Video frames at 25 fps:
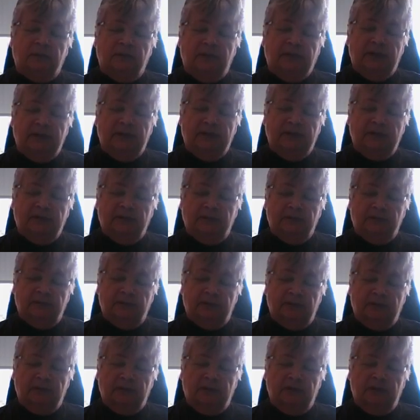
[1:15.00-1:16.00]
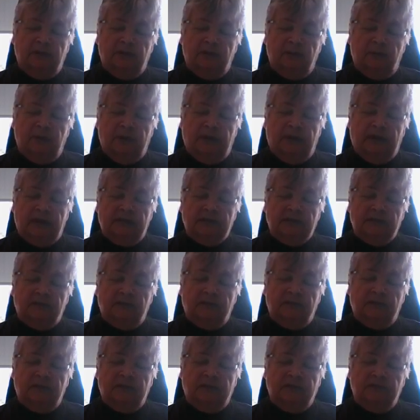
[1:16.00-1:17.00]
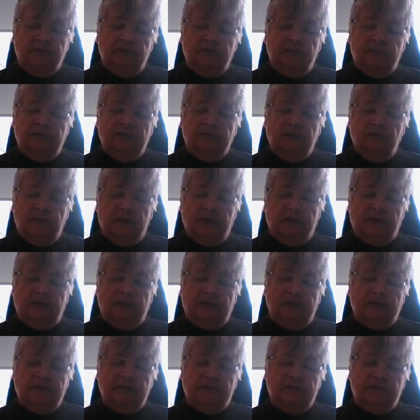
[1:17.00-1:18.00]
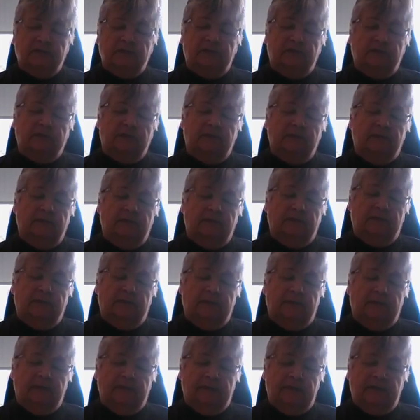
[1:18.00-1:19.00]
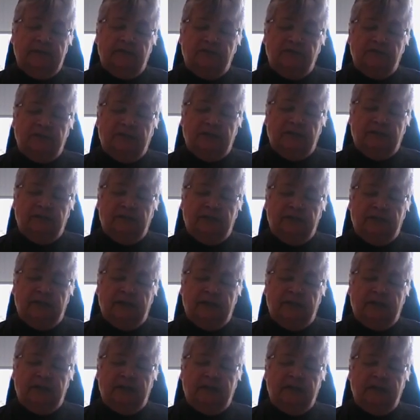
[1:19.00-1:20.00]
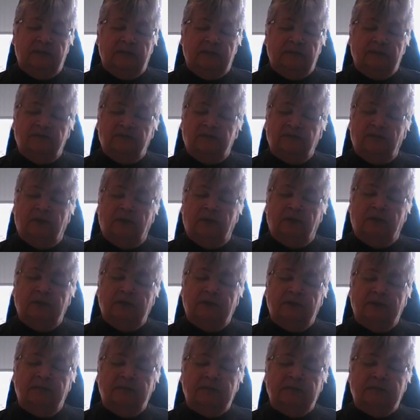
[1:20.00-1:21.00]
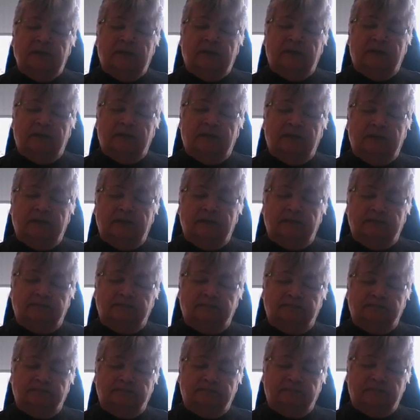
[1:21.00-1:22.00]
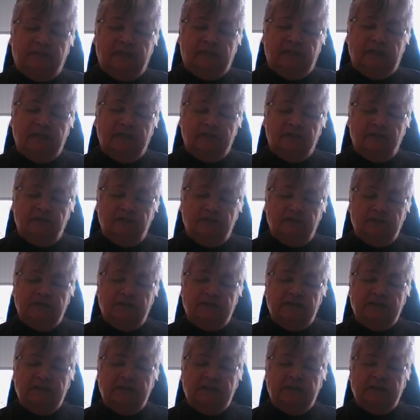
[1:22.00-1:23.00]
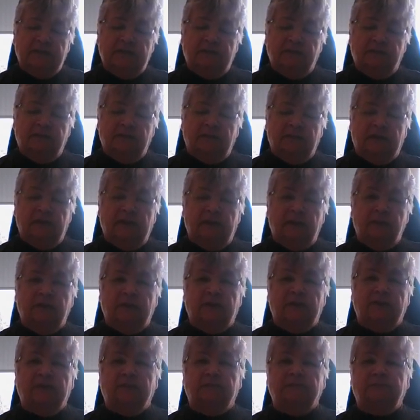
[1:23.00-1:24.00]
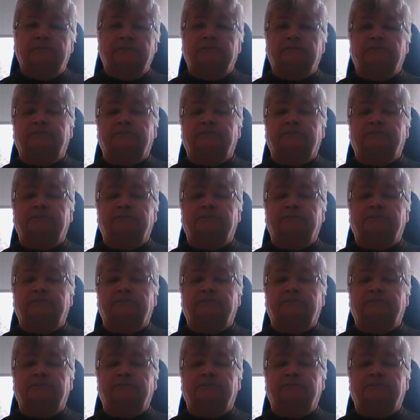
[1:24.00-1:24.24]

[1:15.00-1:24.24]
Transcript: obey you. We ask, Lord, that you be with us each and every day. Keep us strong, keep us healthy. In Jesus' name, amen.